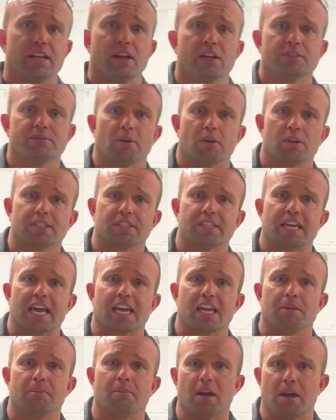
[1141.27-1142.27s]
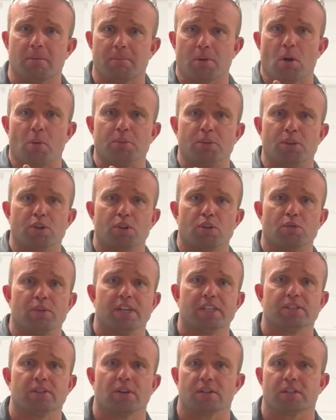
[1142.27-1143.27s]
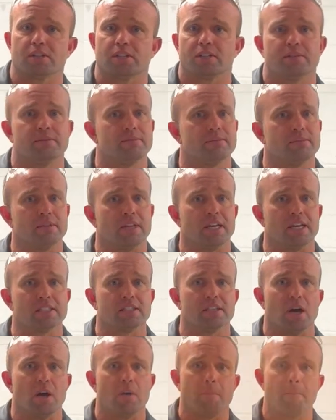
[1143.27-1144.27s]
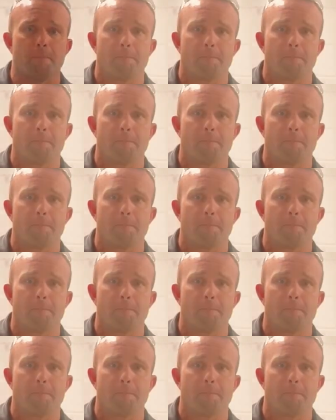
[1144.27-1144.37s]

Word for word: there as far as stacking them up. Hope you do your research. Let us know.